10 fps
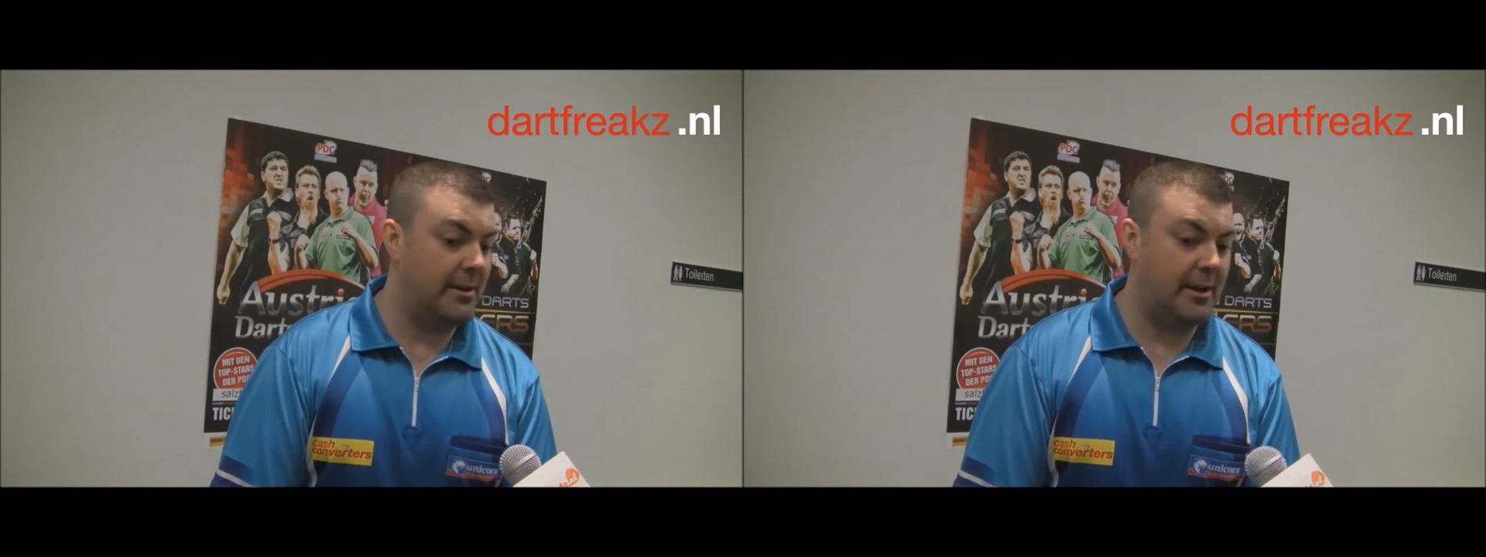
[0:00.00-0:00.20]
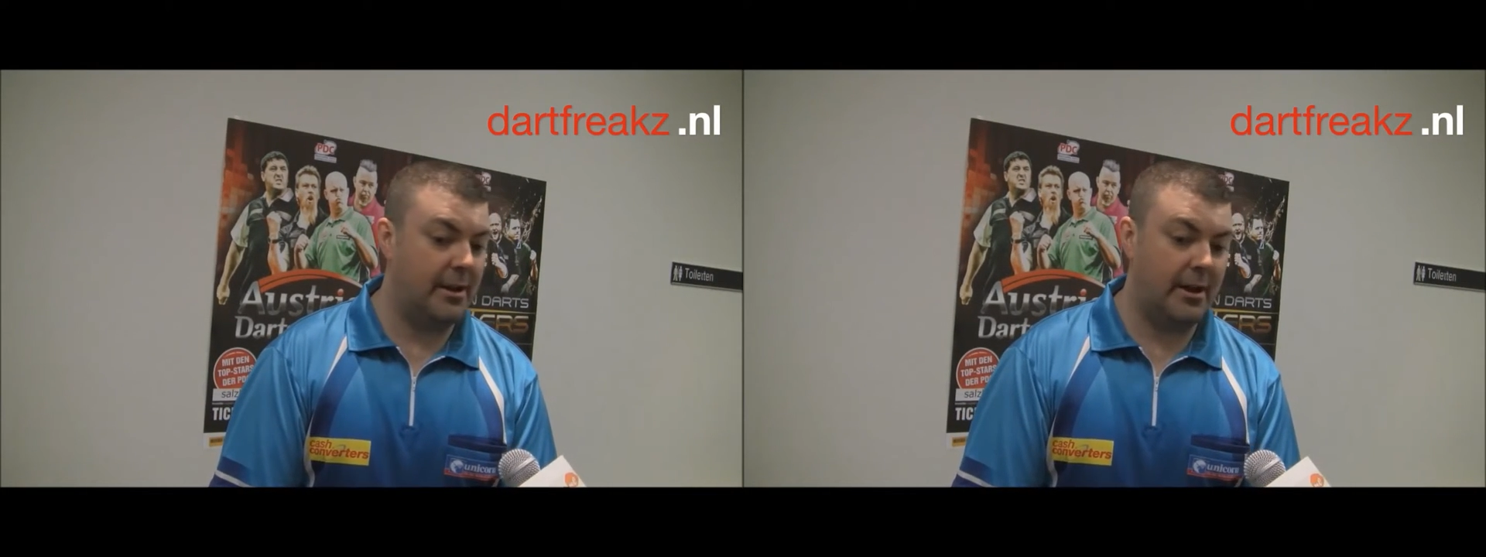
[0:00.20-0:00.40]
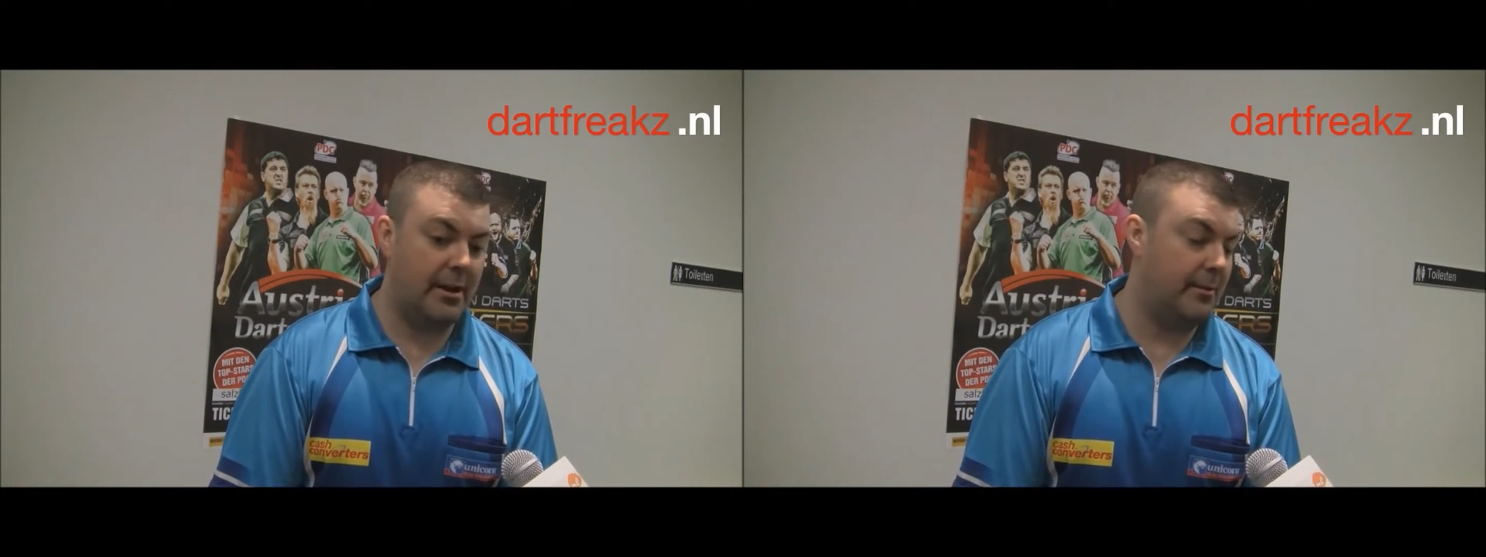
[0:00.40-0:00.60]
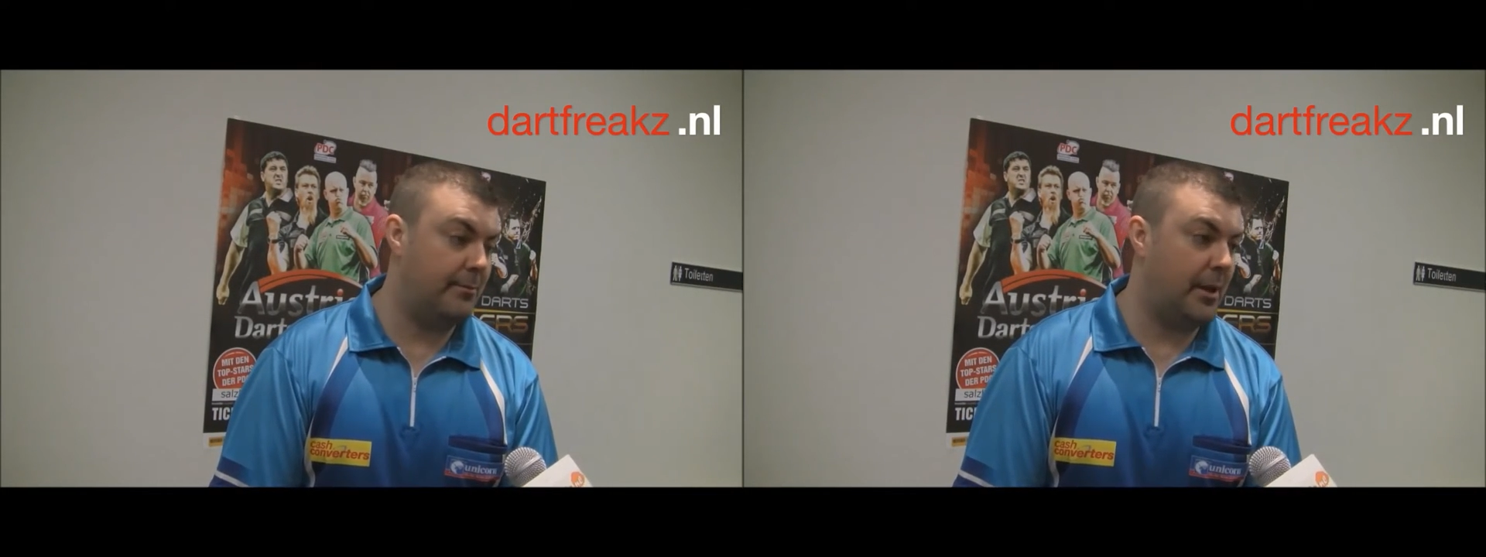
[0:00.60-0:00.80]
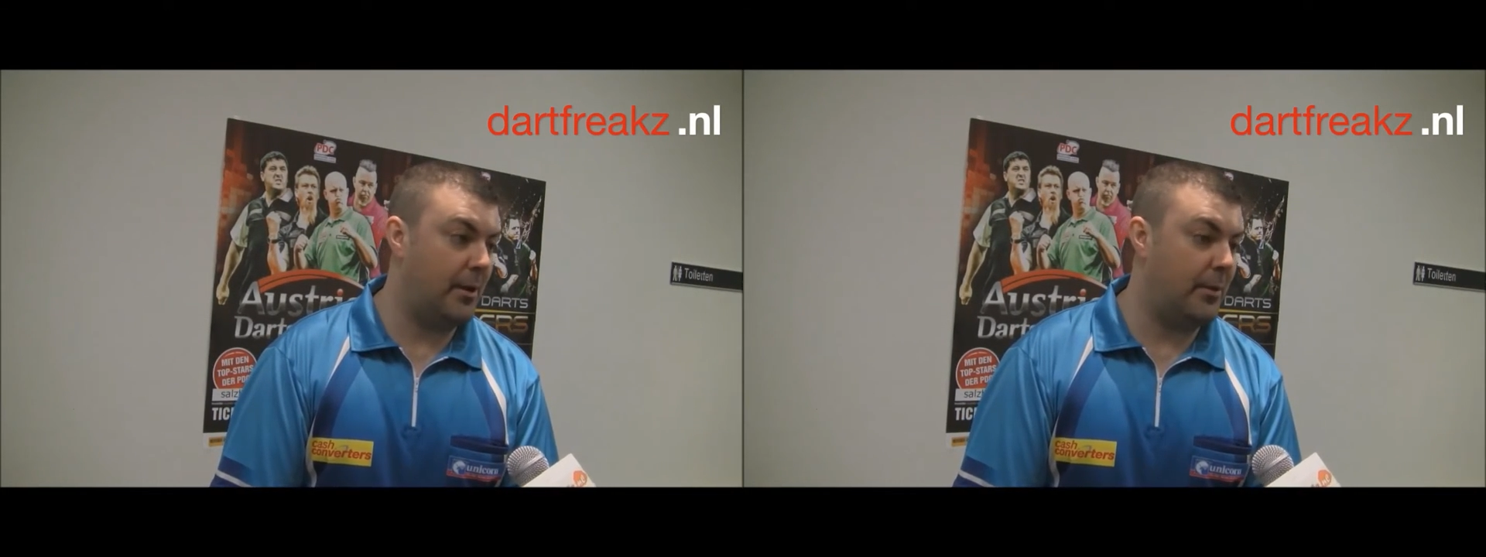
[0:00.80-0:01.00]
and I'm
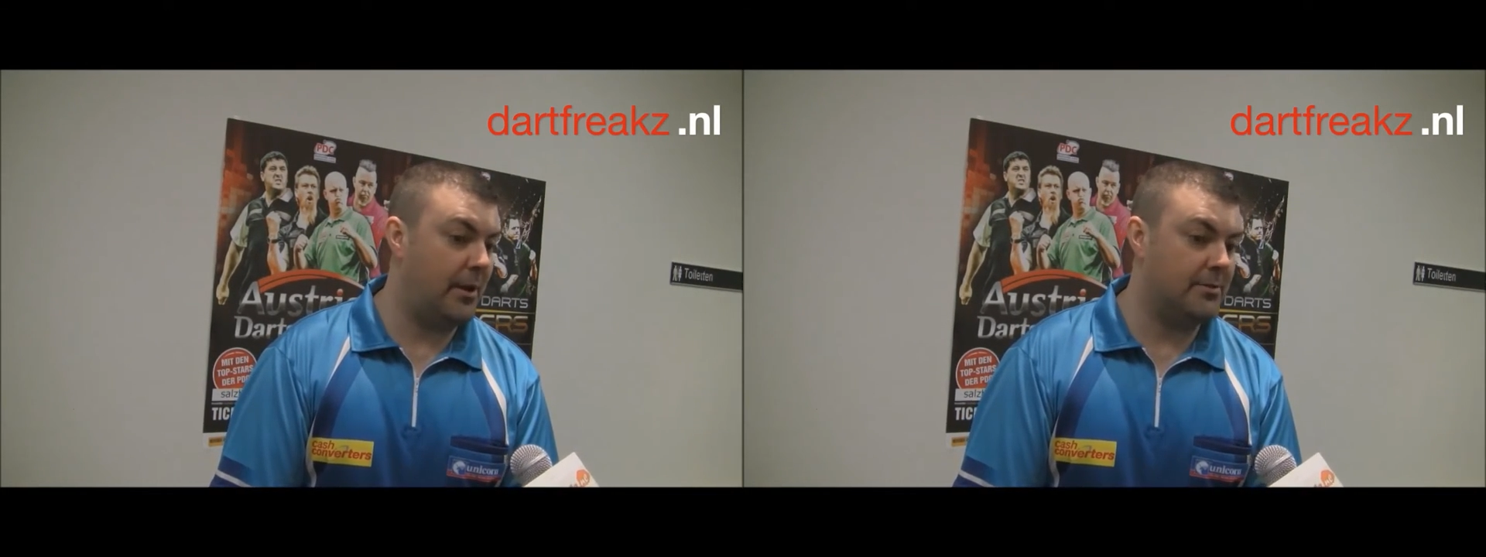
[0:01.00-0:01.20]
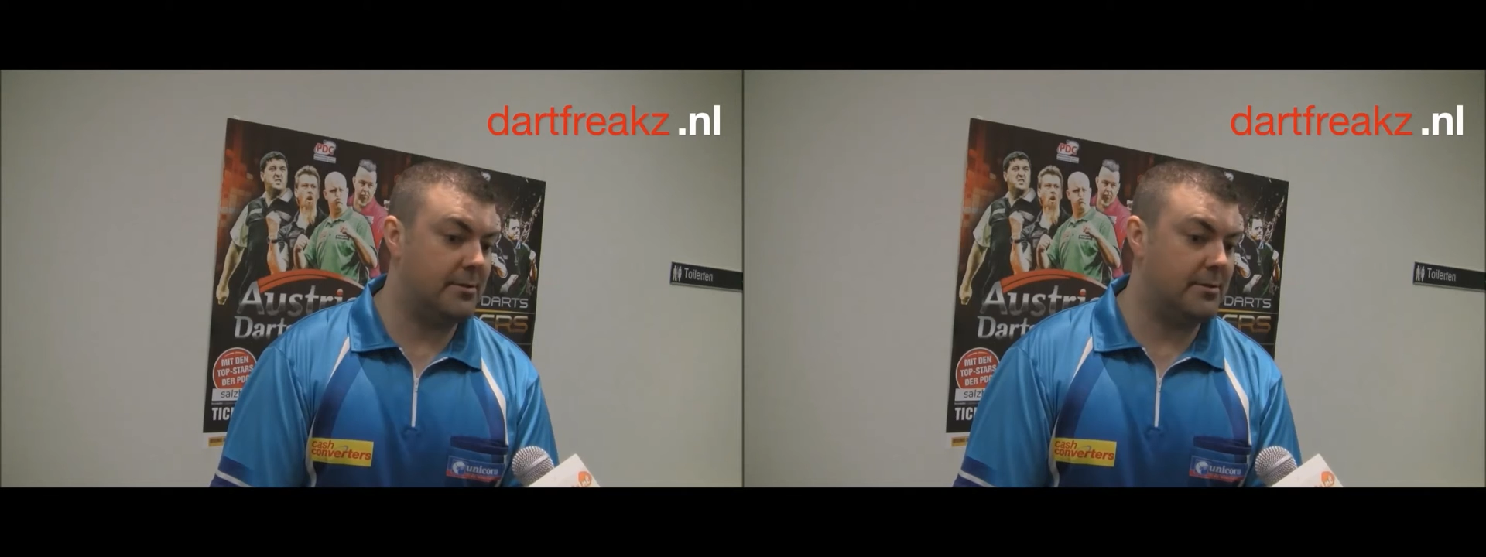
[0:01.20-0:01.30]
playing well.